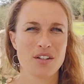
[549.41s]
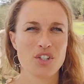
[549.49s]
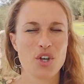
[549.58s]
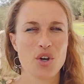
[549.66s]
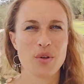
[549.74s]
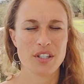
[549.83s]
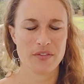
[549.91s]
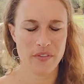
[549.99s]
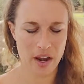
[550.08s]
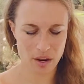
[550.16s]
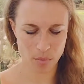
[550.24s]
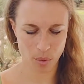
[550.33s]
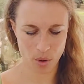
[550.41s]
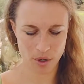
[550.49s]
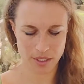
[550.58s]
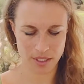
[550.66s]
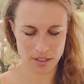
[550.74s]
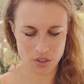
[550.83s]
So it's very
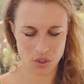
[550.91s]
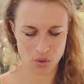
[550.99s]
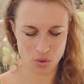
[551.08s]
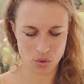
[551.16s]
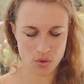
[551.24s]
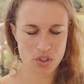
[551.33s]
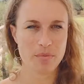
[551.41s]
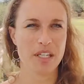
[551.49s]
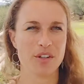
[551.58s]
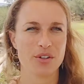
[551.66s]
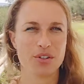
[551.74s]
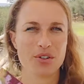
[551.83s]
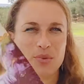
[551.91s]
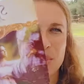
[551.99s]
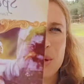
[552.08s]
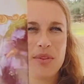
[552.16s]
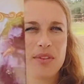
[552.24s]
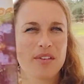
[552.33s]
important to speak your
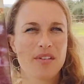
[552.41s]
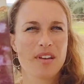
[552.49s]
truth,